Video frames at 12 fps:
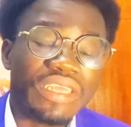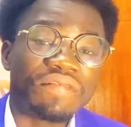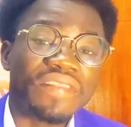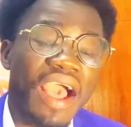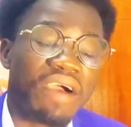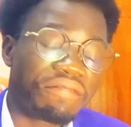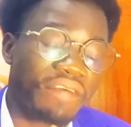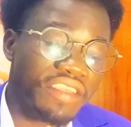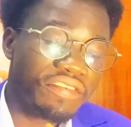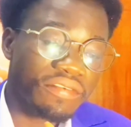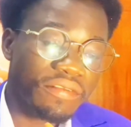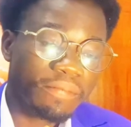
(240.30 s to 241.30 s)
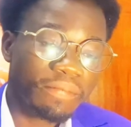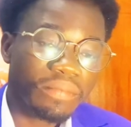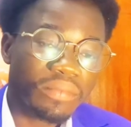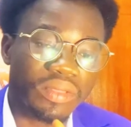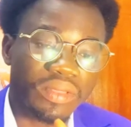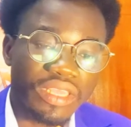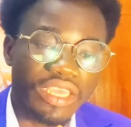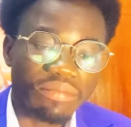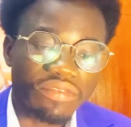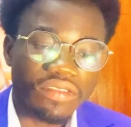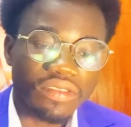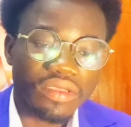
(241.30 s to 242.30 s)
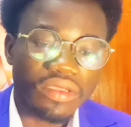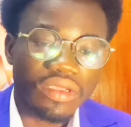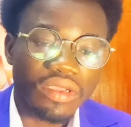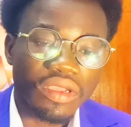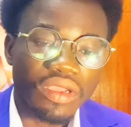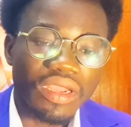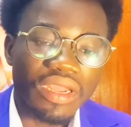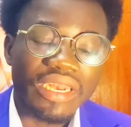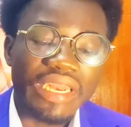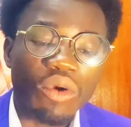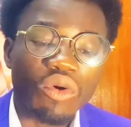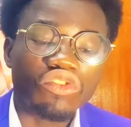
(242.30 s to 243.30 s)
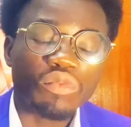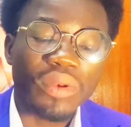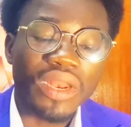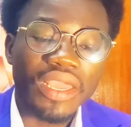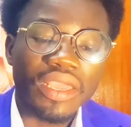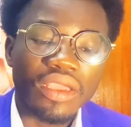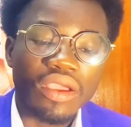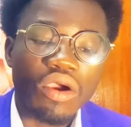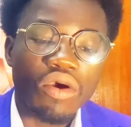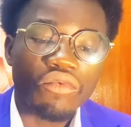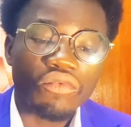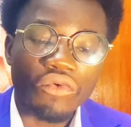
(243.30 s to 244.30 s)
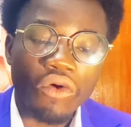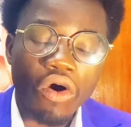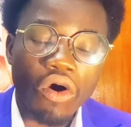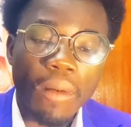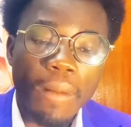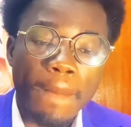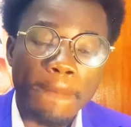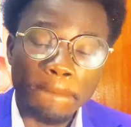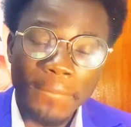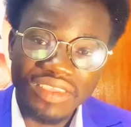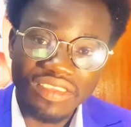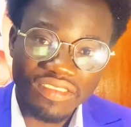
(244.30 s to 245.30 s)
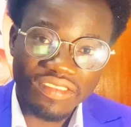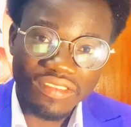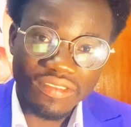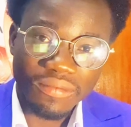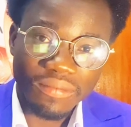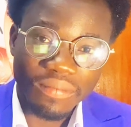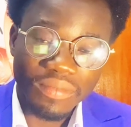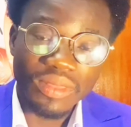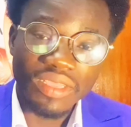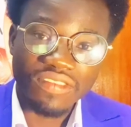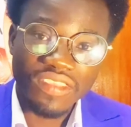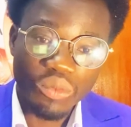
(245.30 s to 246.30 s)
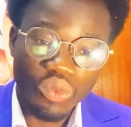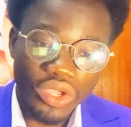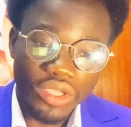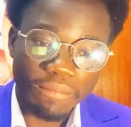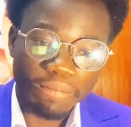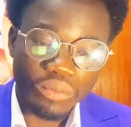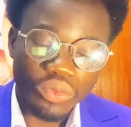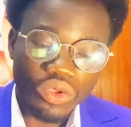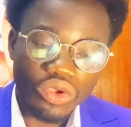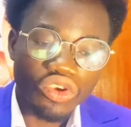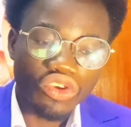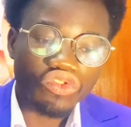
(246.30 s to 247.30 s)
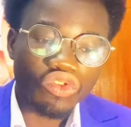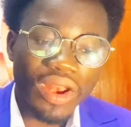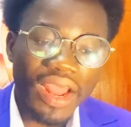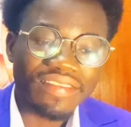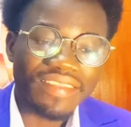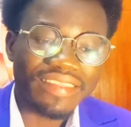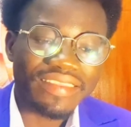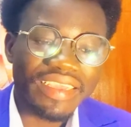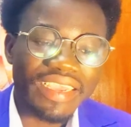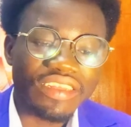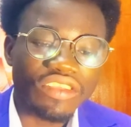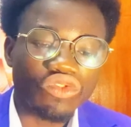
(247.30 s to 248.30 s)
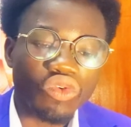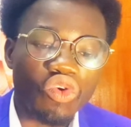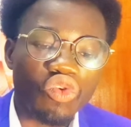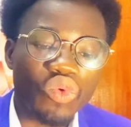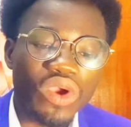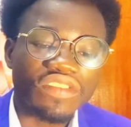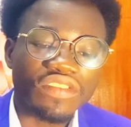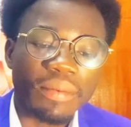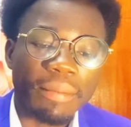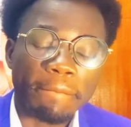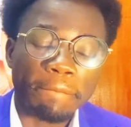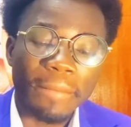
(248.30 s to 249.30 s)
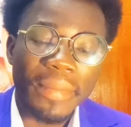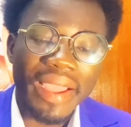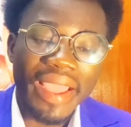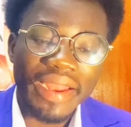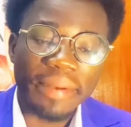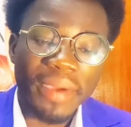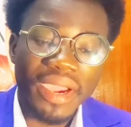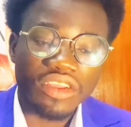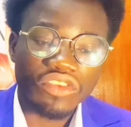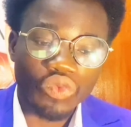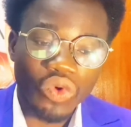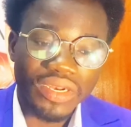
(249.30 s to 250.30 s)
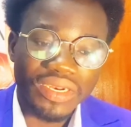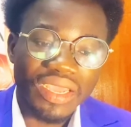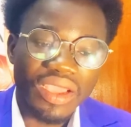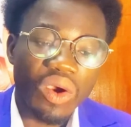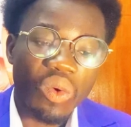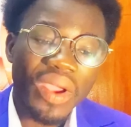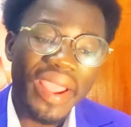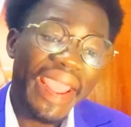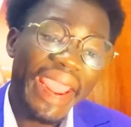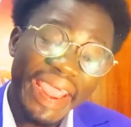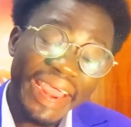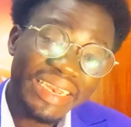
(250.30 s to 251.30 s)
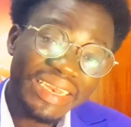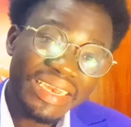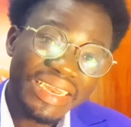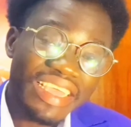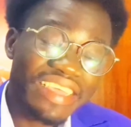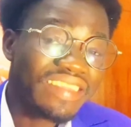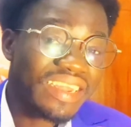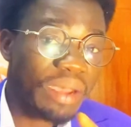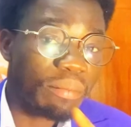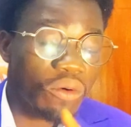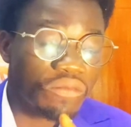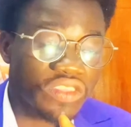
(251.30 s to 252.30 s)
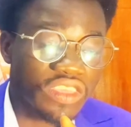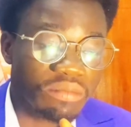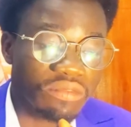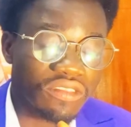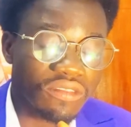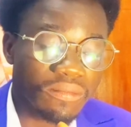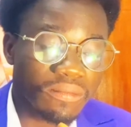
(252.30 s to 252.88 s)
if there are 5 teams, they are going to play 4 matches in the same way. So realize that it is always n minus 1, where n is the number of teams